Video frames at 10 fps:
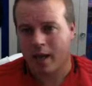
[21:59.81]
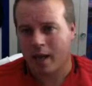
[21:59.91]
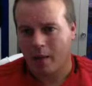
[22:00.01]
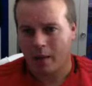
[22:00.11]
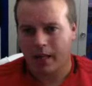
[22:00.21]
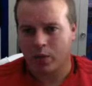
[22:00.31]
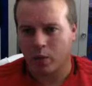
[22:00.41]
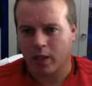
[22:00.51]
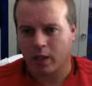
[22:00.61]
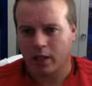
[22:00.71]
and plays
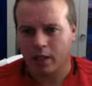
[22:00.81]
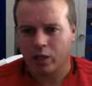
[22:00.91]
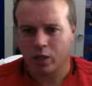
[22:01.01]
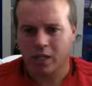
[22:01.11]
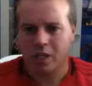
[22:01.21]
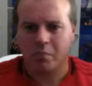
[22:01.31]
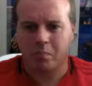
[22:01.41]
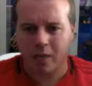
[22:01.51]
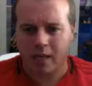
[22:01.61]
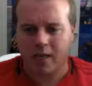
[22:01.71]
well. You take a
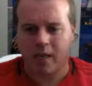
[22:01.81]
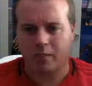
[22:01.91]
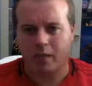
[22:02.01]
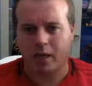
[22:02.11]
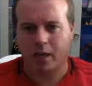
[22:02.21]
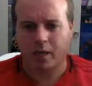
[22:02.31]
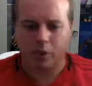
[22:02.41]
big name player and you